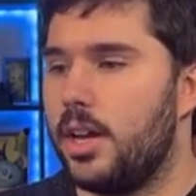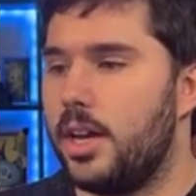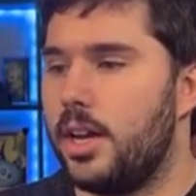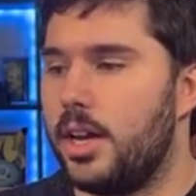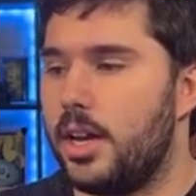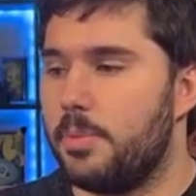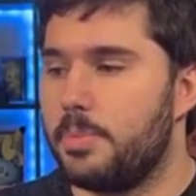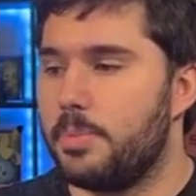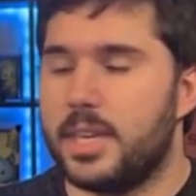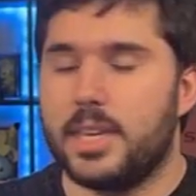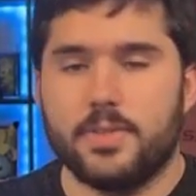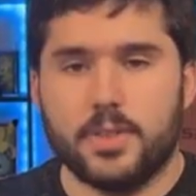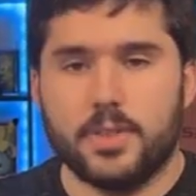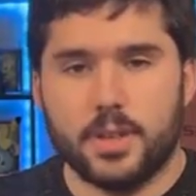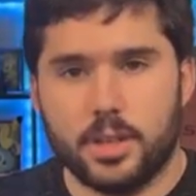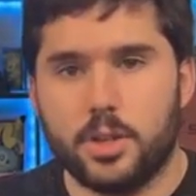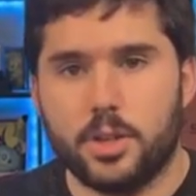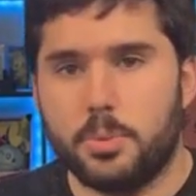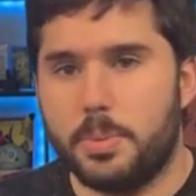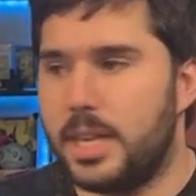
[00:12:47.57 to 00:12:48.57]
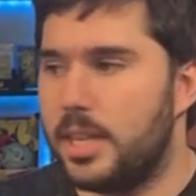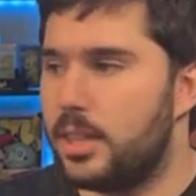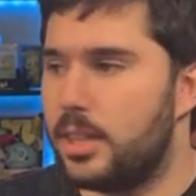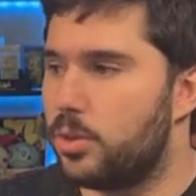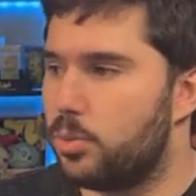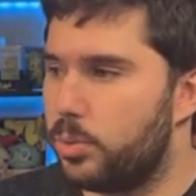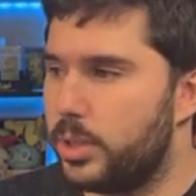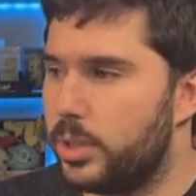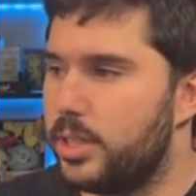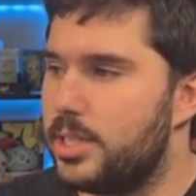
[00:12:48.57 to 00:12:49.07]
even a little bit in
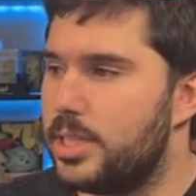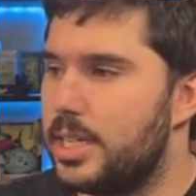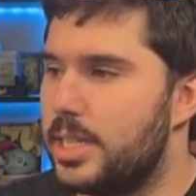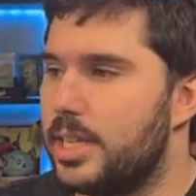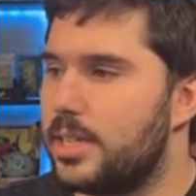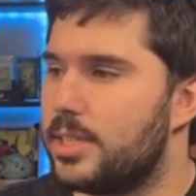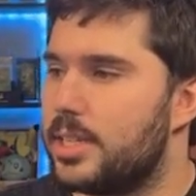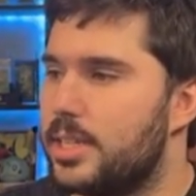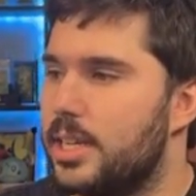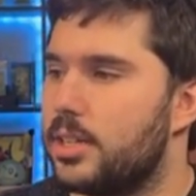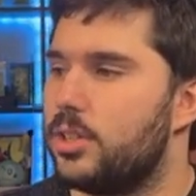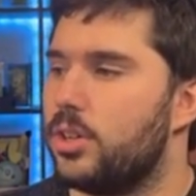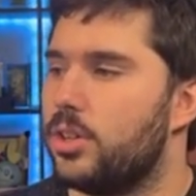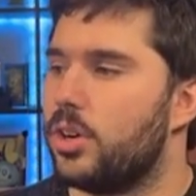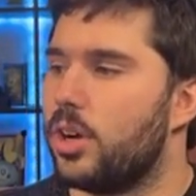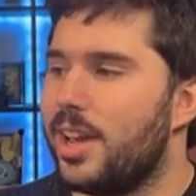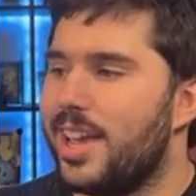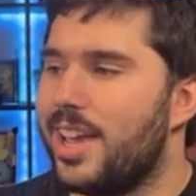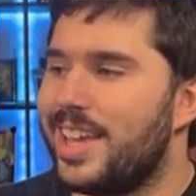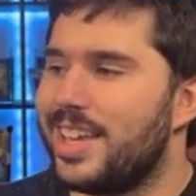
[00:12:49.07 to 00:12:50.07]
the real estate sector,